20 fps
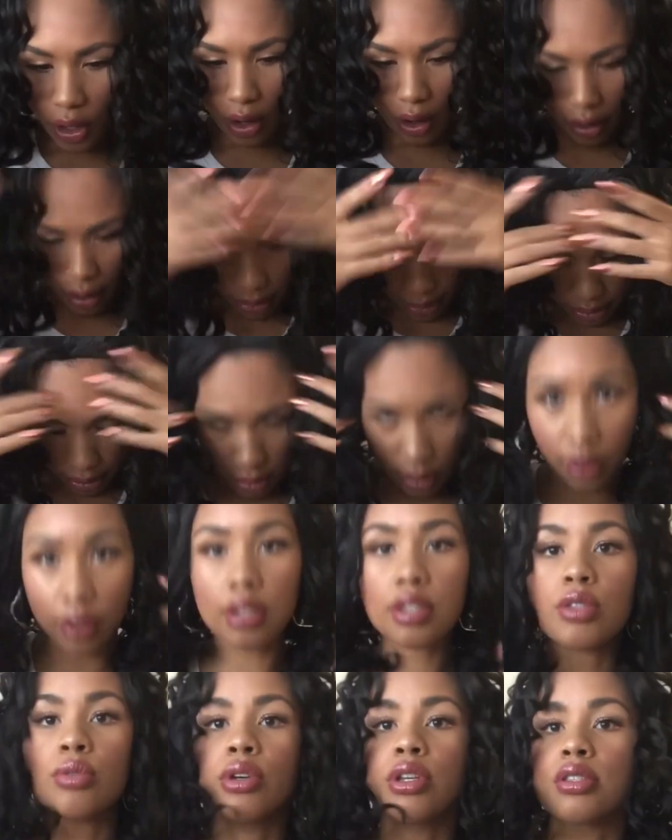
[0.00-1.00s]
all right so
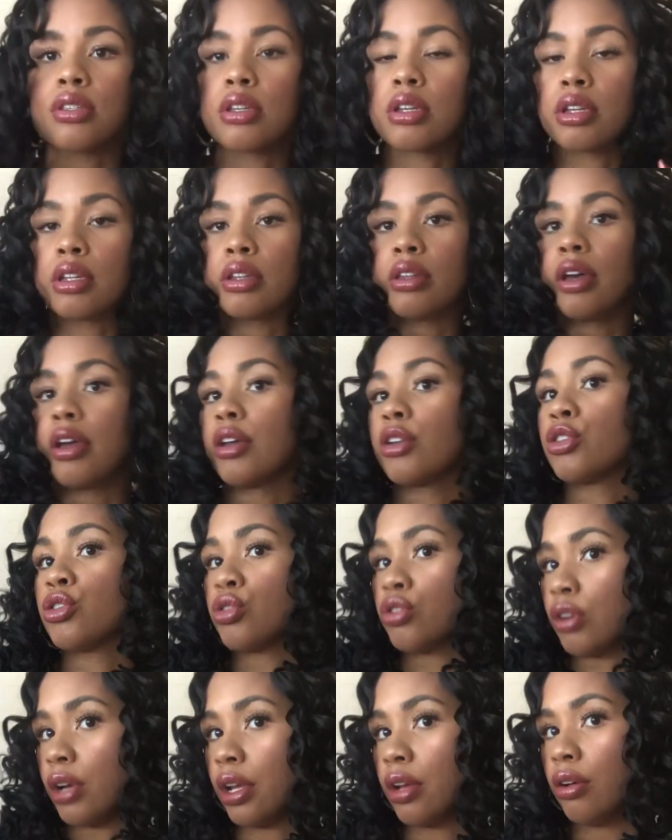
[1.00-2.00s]
this is what's looking like
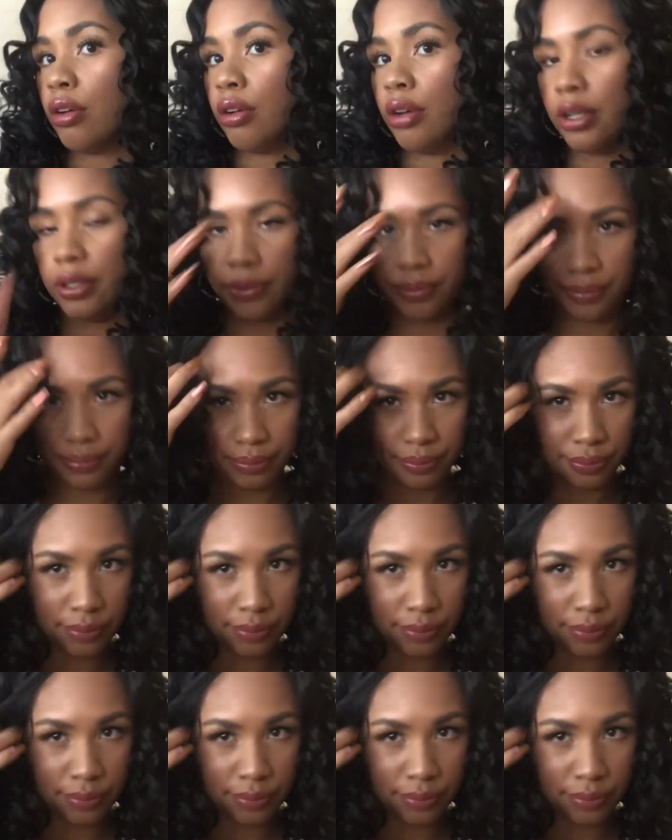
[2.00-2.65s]
straight on